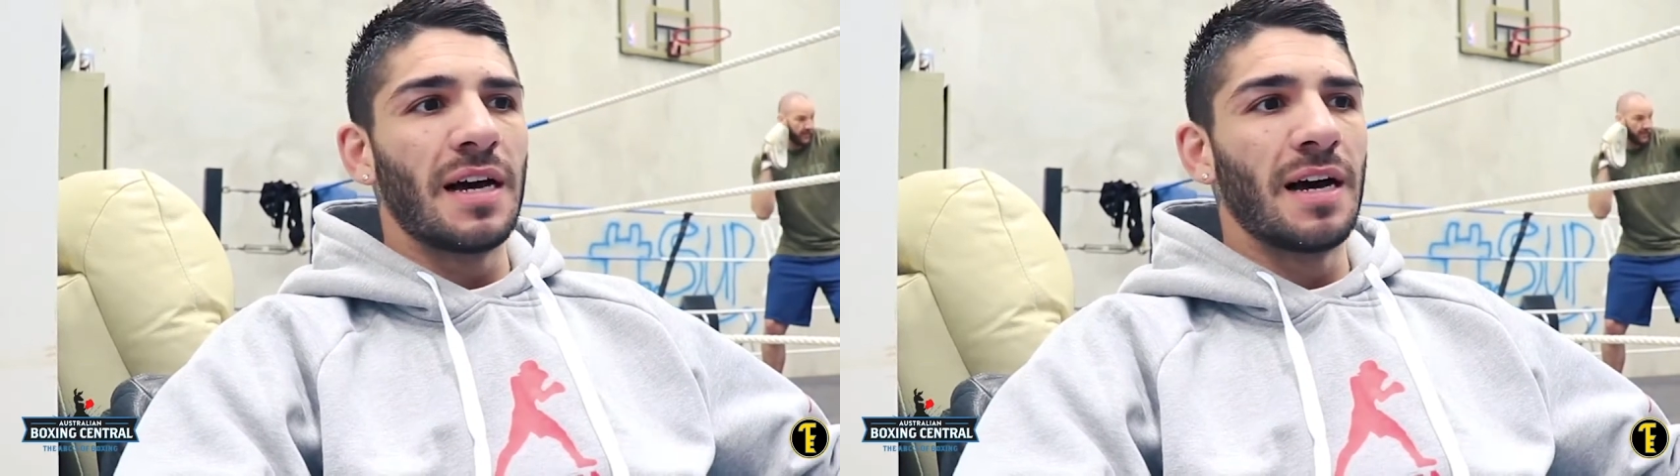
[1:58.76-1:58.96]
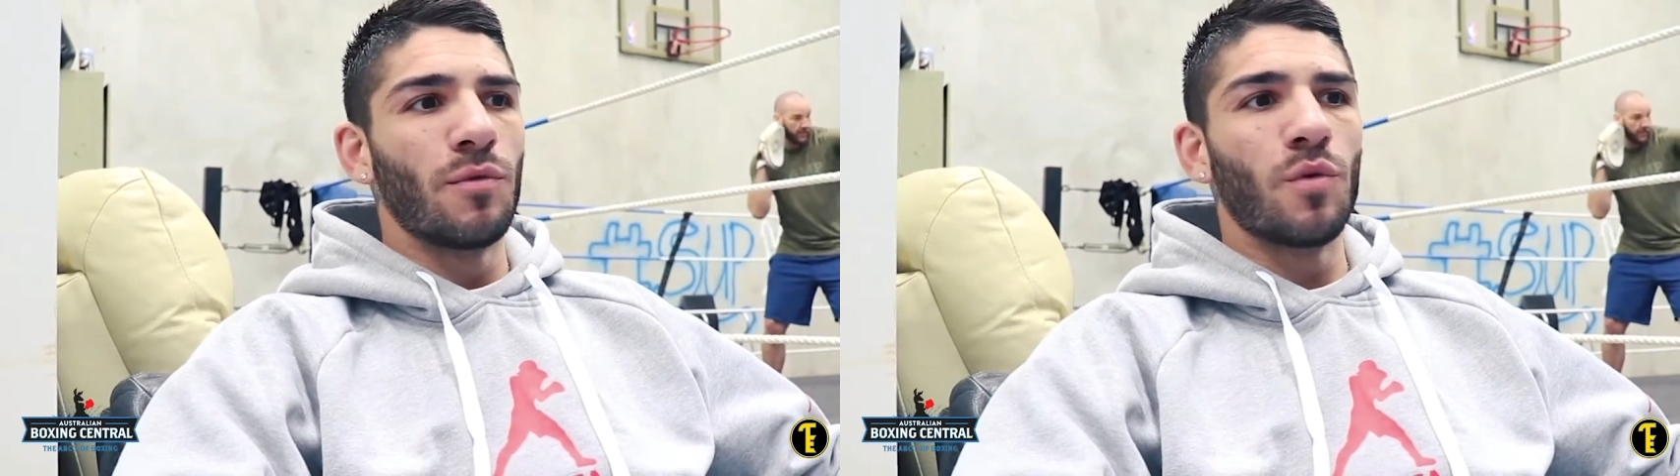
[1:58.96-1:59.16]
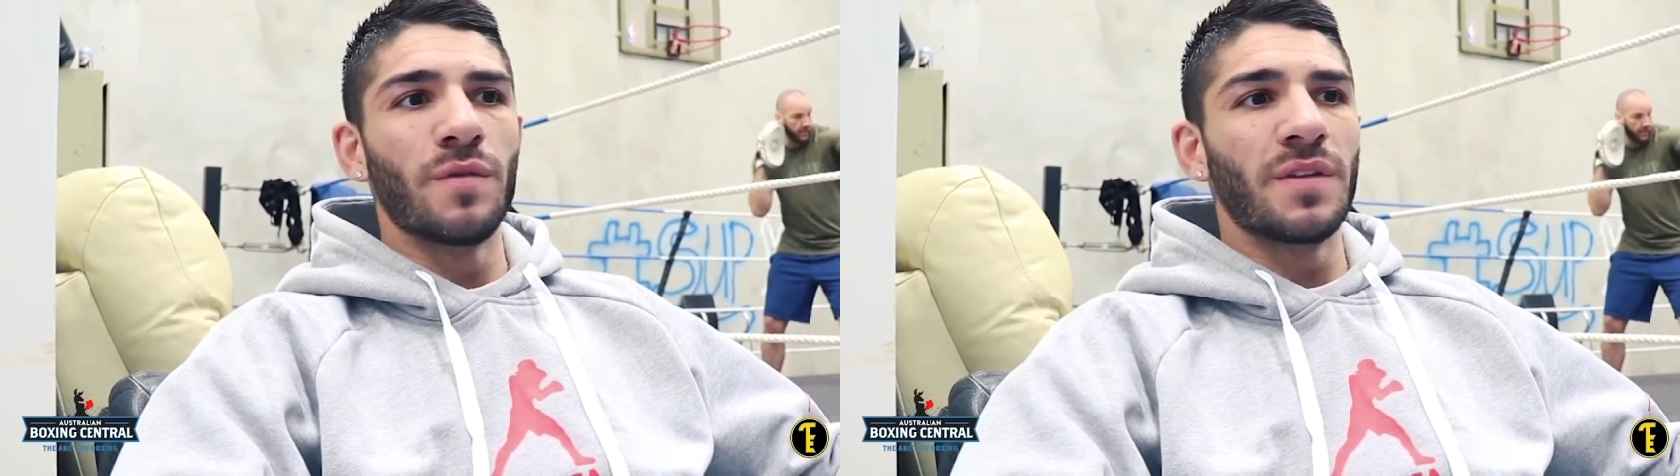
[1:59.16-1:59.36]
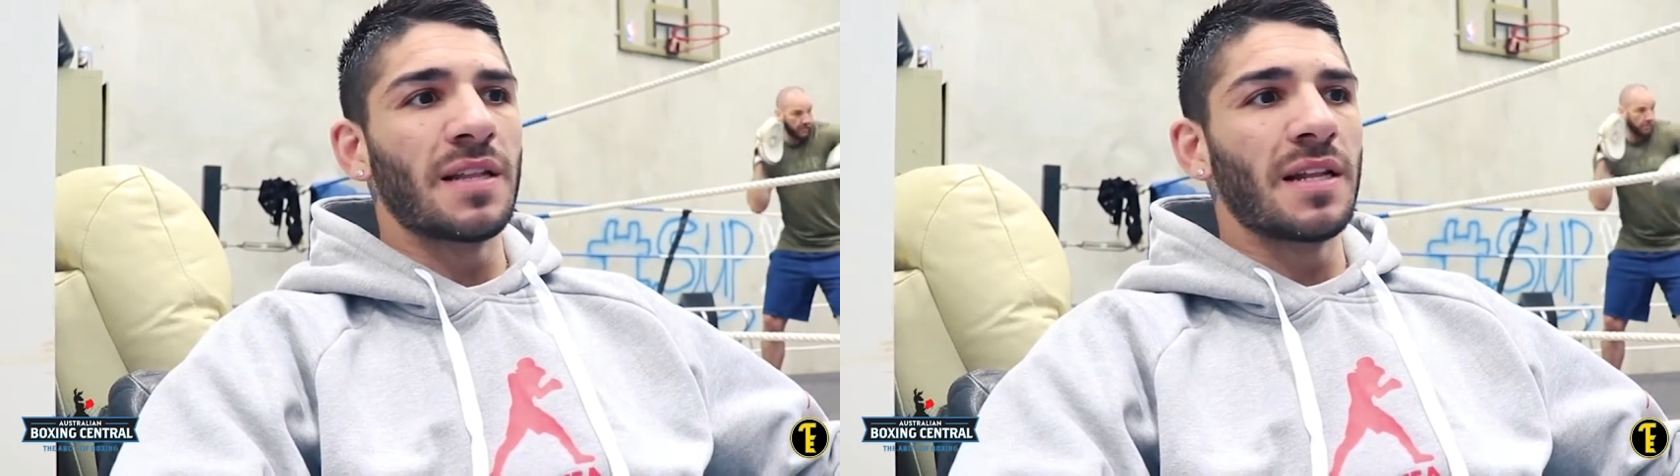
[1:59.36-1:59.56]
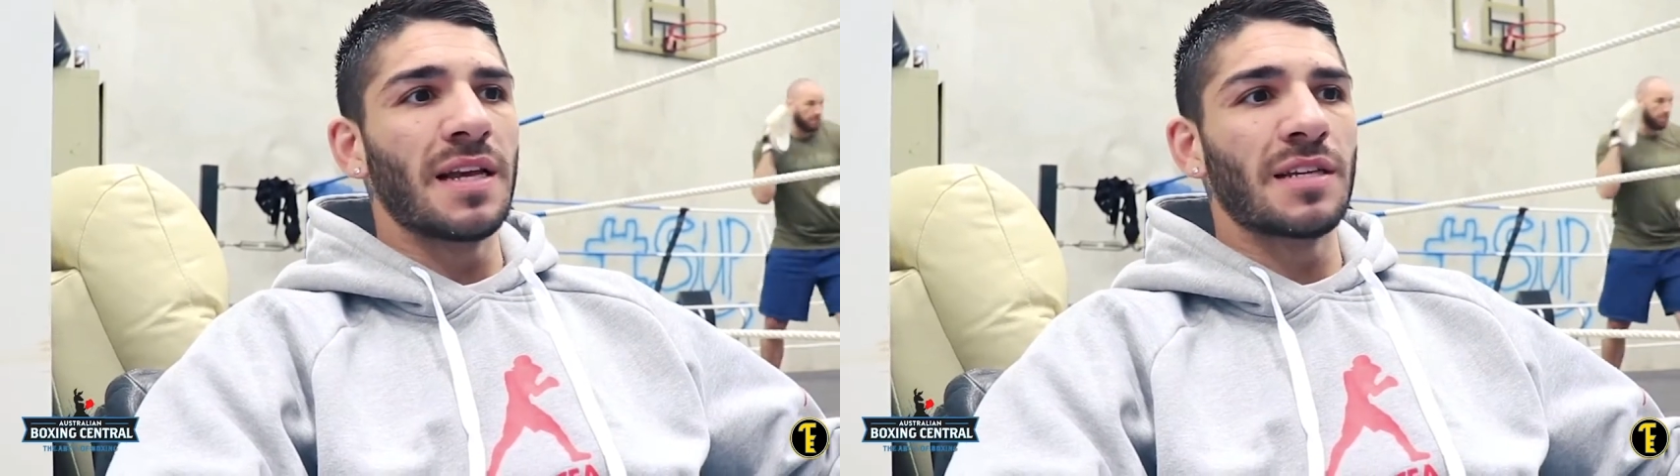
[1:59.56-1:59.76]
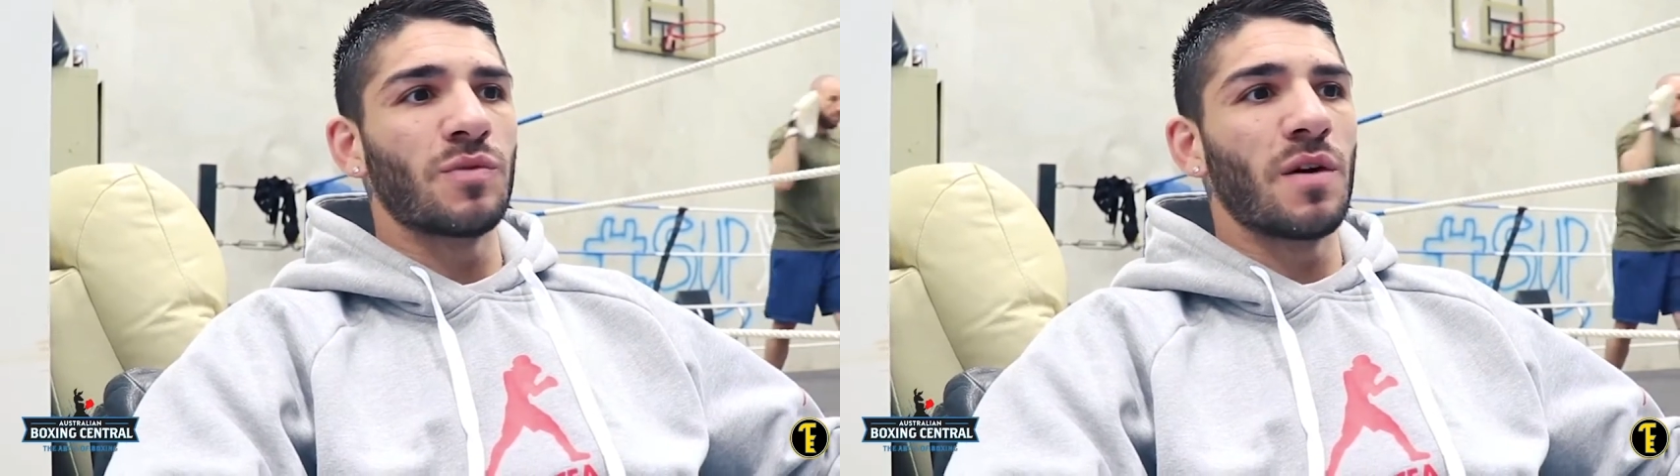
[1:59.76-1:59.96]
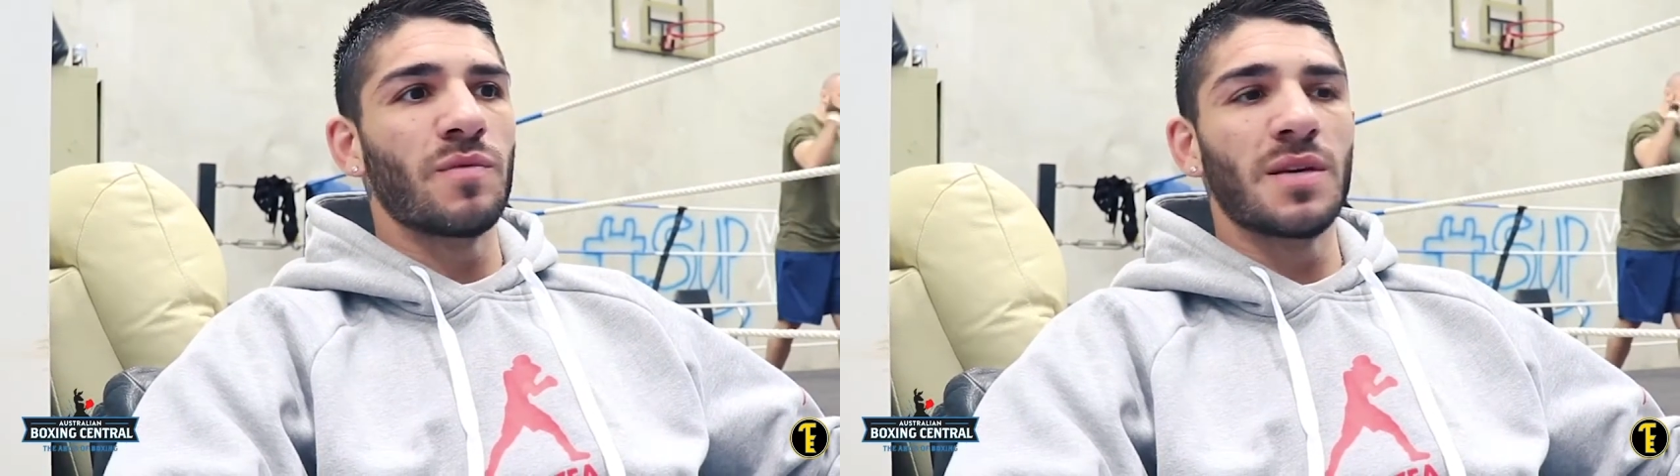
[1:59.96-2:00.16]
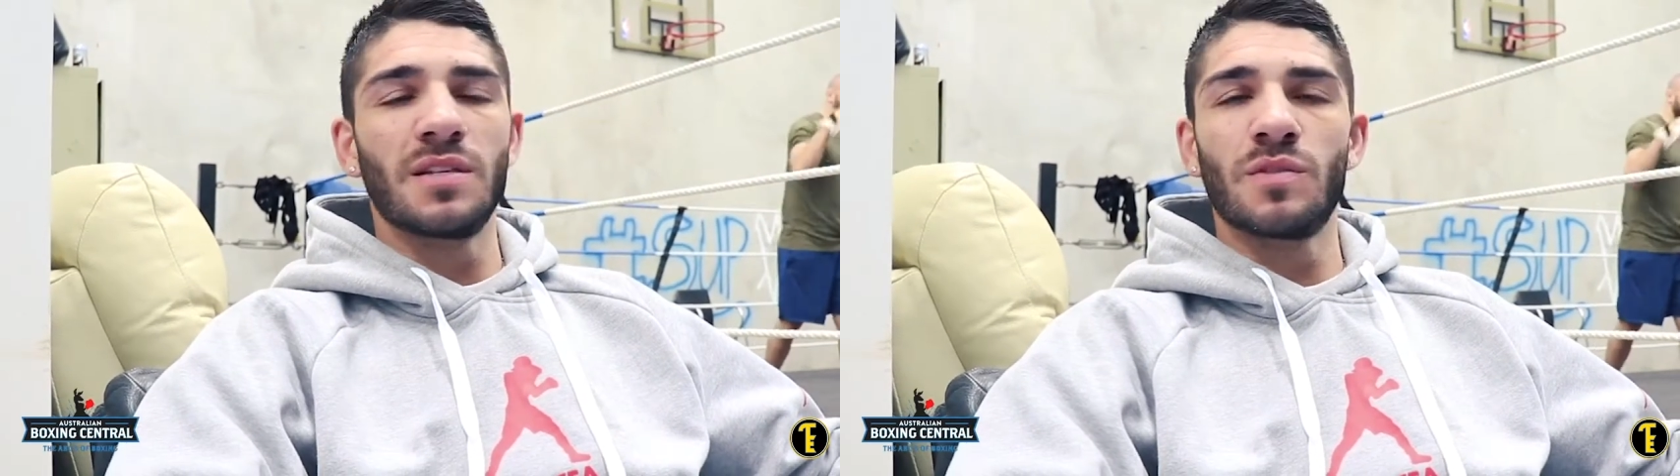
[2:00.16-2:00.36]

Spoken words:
all we've done the last 12 weeks